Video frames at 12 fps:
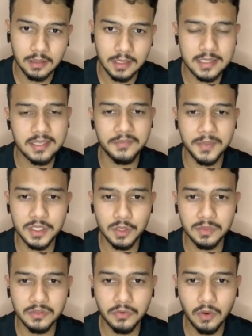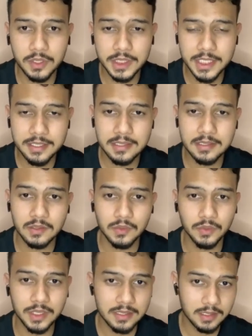As I mentioned before, this
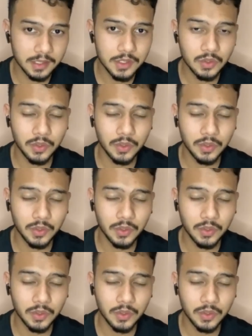research